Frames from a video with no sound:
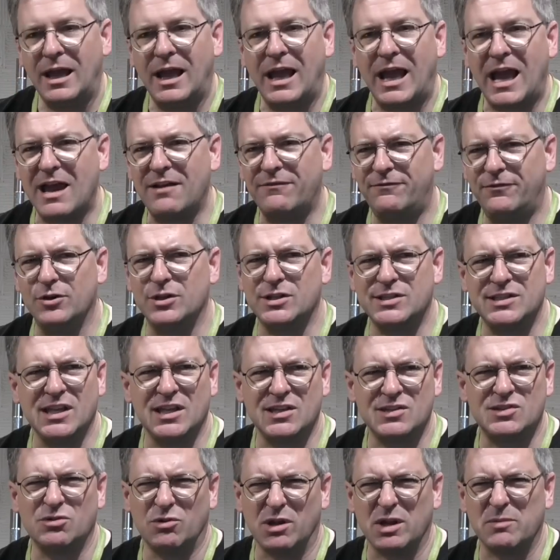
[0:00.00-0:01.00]
Half-foot C
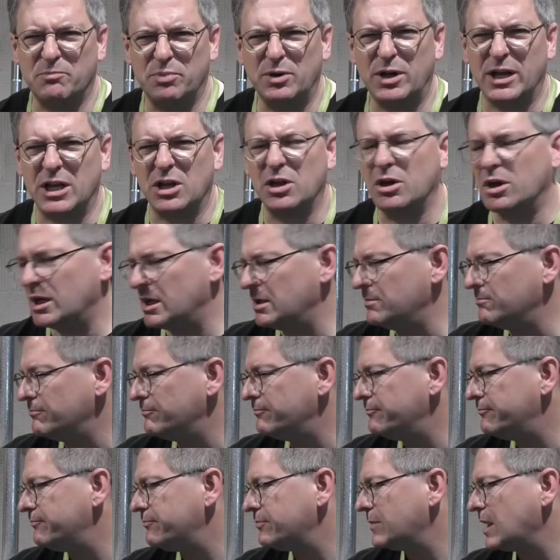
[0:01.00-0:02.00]
is doing pretty good.
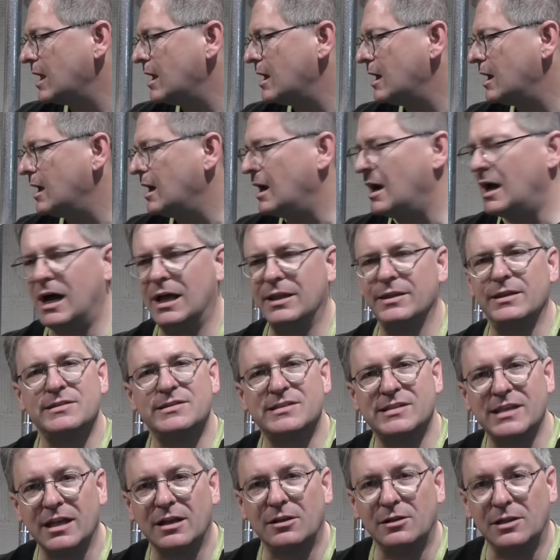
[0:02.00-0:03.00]
On the
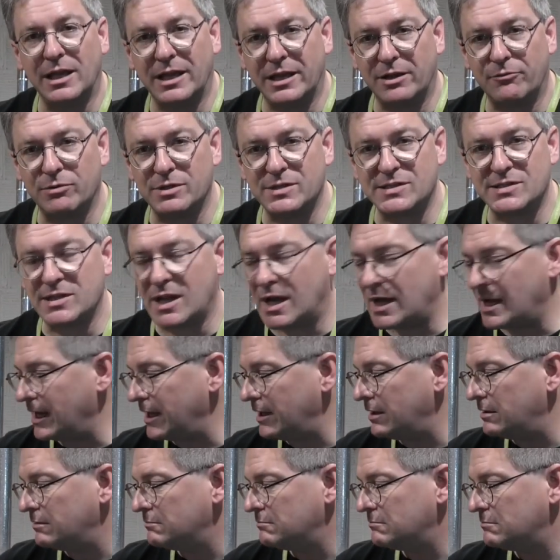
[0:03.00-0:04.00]
single language
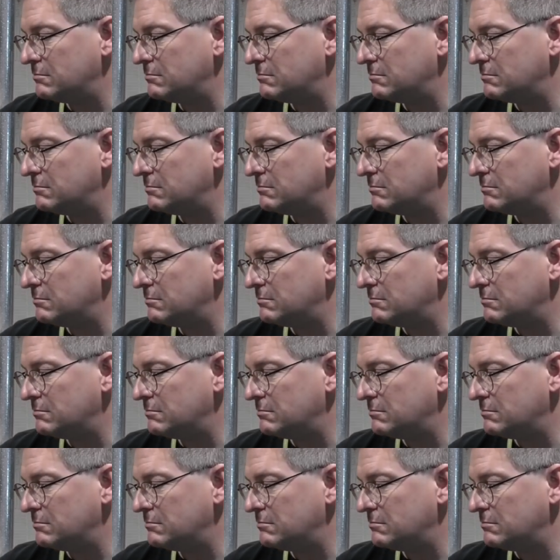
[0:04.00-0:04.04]
side,